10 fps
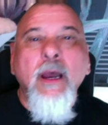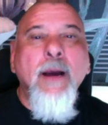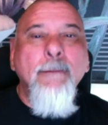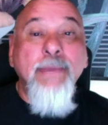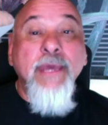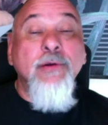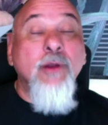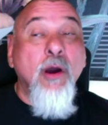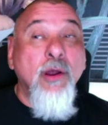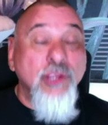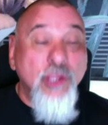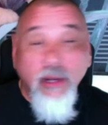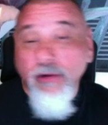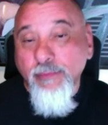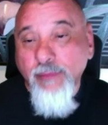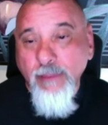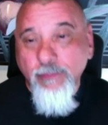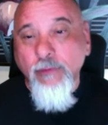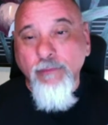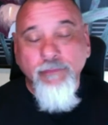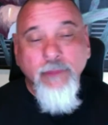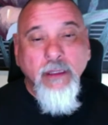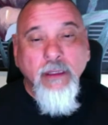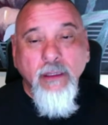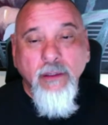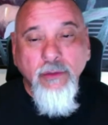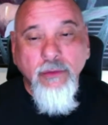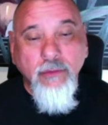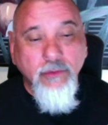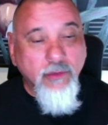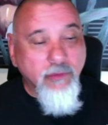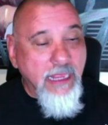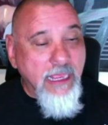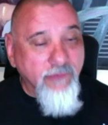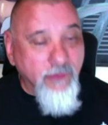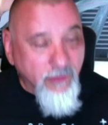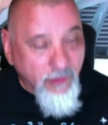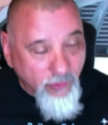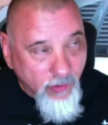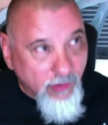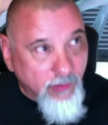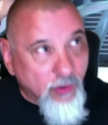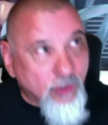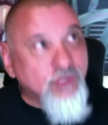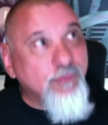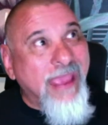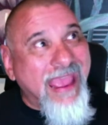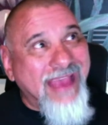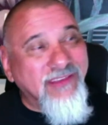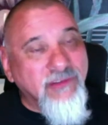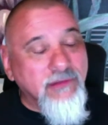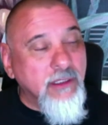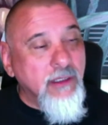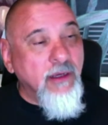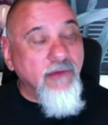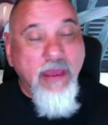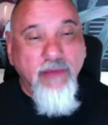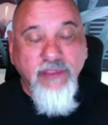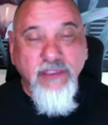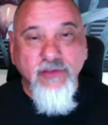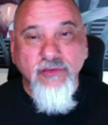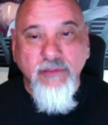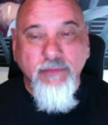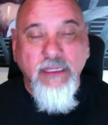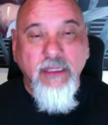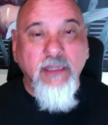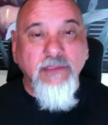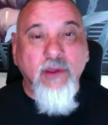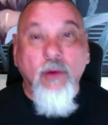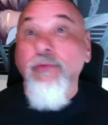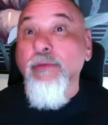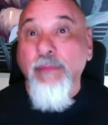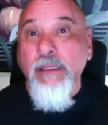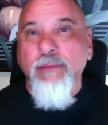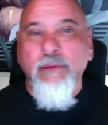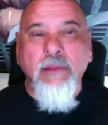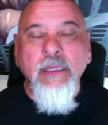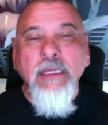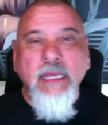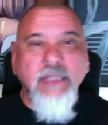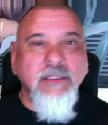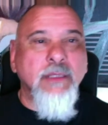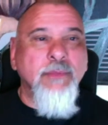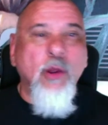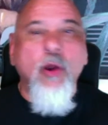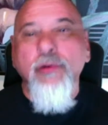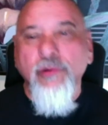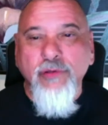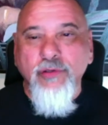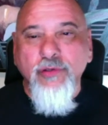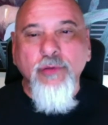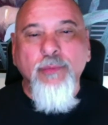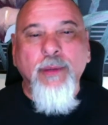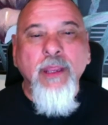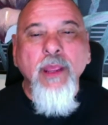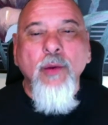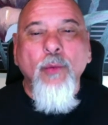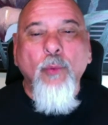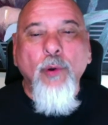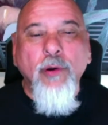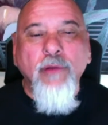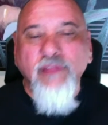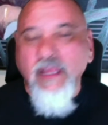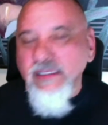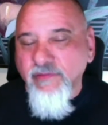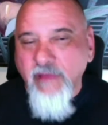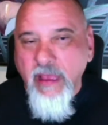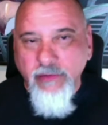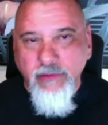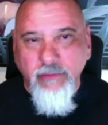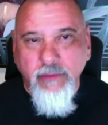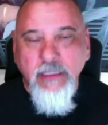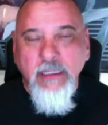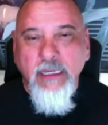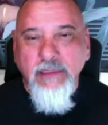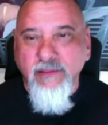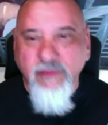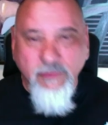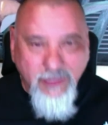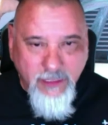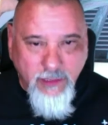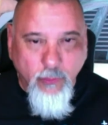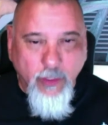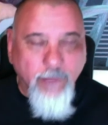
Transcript: better on younger people who don't have a large past of how things used to be. Us older people, that's going to be harder to do, but we're of less value to them anyway,